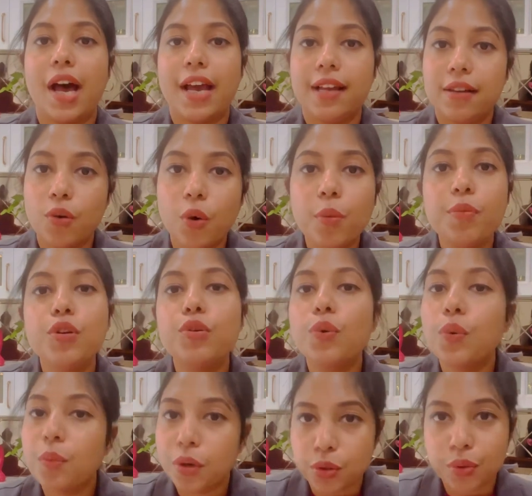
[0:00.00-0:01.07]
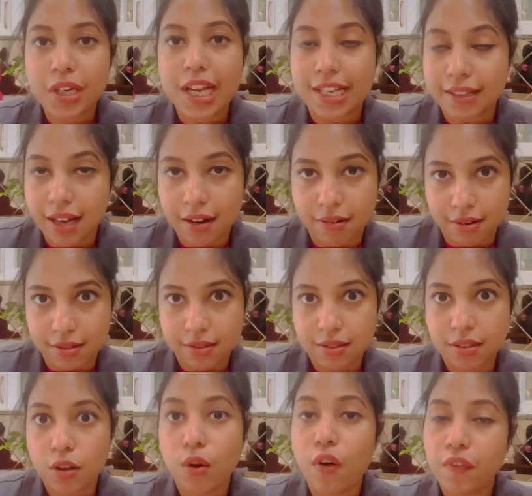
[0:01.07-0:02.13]
I hope you don't want to take that risk.
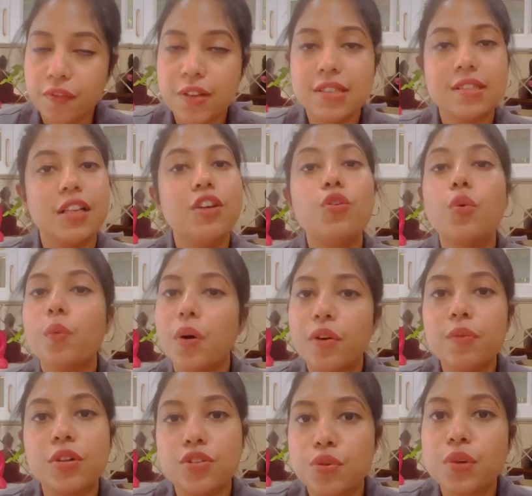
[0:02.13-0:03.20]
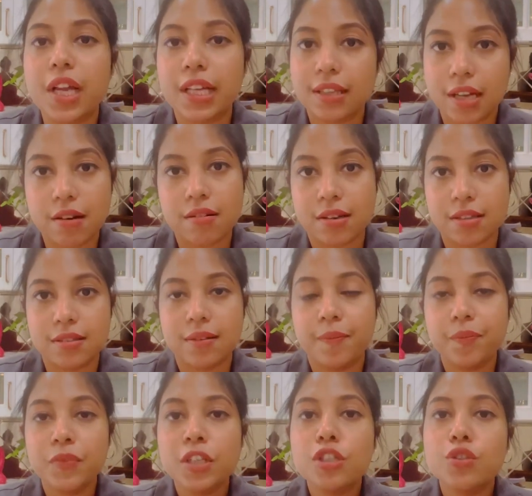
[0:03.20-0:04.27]
Obviously, no one wants to take that risk.
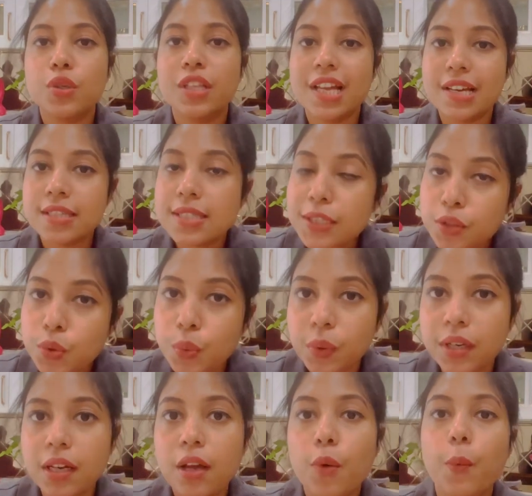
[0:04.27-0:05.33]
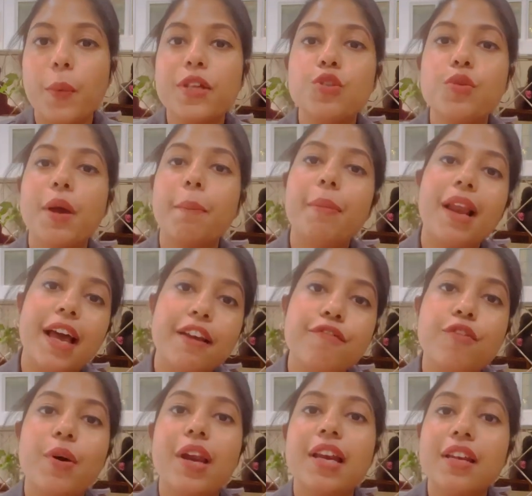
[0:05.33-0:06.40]
So there is a rule, once you apply
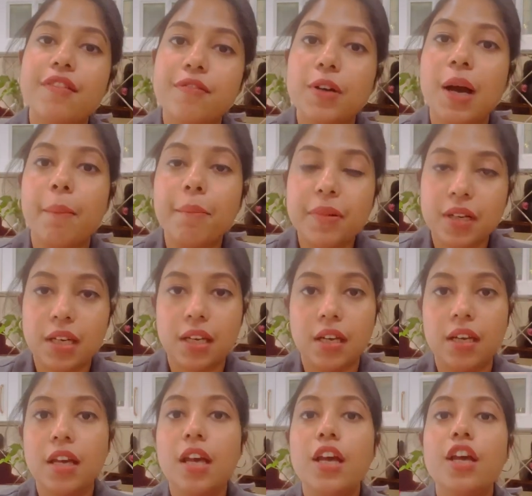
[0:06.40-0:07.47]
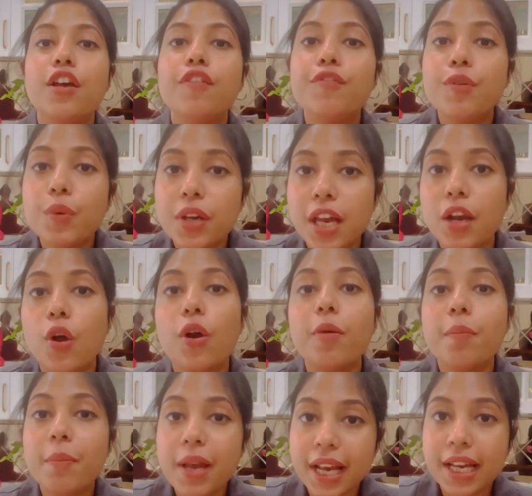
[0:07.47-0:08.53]
for any company, if you cannot
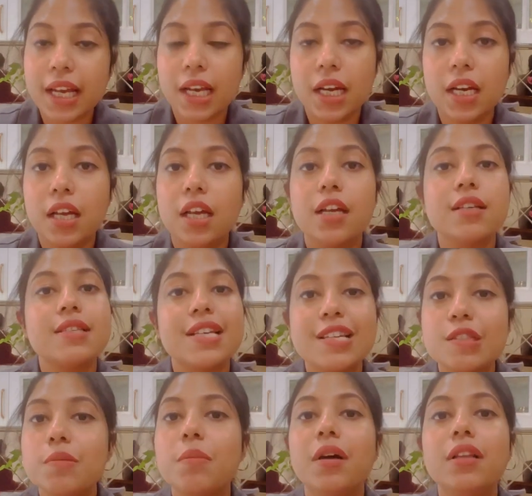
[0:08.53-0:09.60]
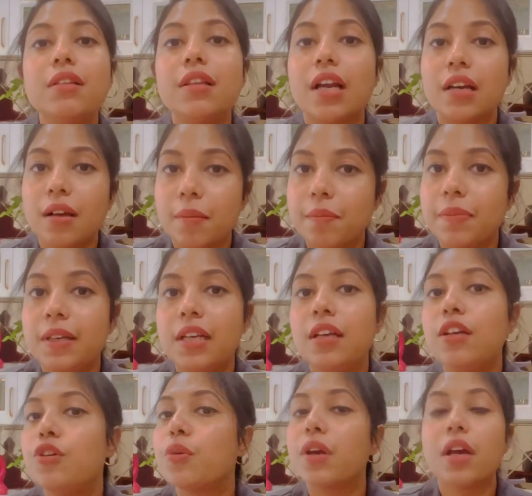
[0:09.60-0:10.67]
make it 6 months, that company,
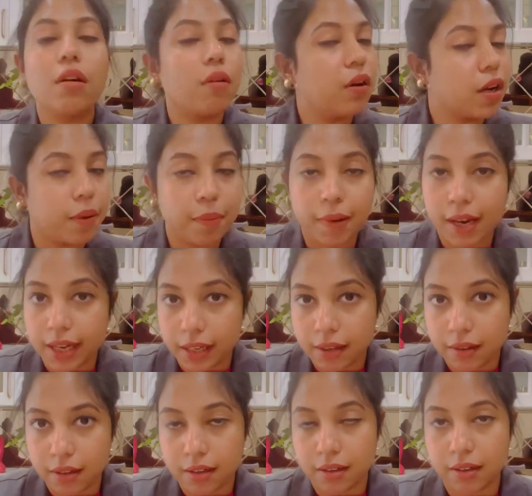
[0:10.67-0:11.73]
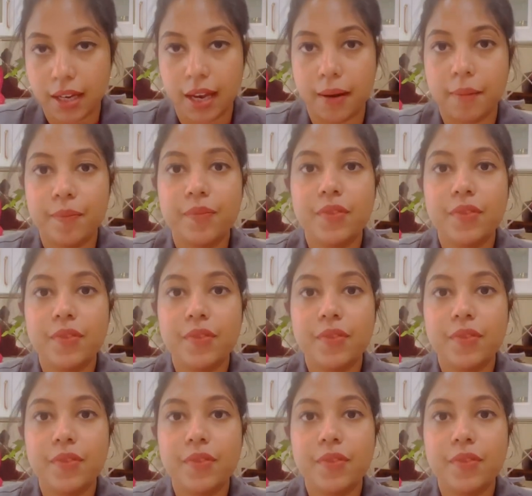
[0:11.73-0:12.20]
you cannot apply it again.